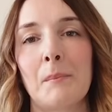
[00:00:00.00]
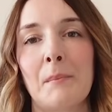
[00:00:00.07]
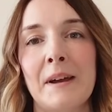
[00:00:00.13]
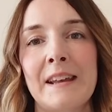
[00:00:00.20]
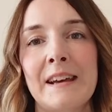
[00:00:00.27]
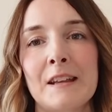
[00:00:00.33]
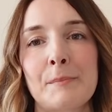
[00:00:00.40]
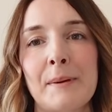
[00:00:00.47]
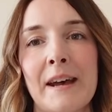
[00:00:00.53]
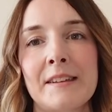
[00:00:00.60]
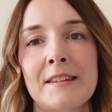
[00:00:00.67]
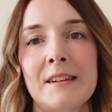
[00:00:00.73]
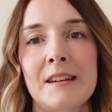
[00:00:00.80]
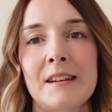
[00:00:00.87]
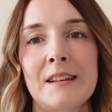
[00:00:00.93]
My next
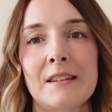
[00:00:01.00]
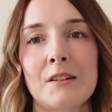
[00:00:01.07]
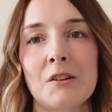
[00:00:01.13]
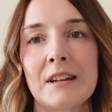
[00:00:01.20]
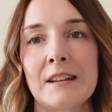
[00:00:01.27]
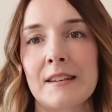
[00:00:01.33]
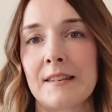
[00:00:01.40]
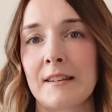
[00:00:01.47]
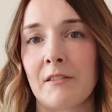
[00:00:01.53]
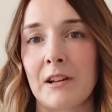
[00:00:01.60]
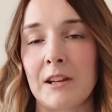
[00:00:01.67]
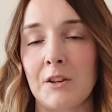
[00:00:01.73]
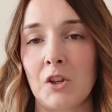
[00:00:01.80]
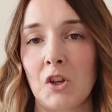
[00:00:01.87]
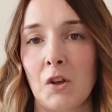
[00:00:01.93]
pattern is not
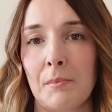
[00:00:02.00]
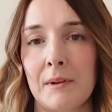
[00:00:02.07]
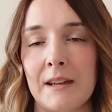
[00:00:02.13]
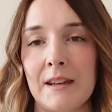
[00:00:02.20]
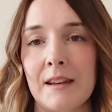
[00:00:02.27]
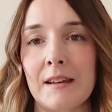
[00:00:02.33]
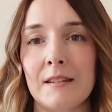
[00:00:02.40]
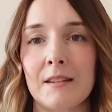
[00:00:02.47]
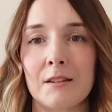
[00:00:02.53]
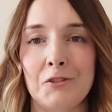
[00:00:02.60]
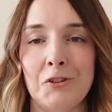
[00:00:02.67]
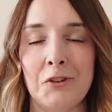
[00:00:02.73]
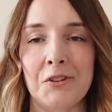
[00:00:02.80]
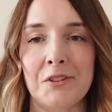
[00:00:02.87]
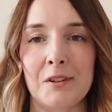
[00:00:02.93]
necessarily new, but it is
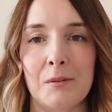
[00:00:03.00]
new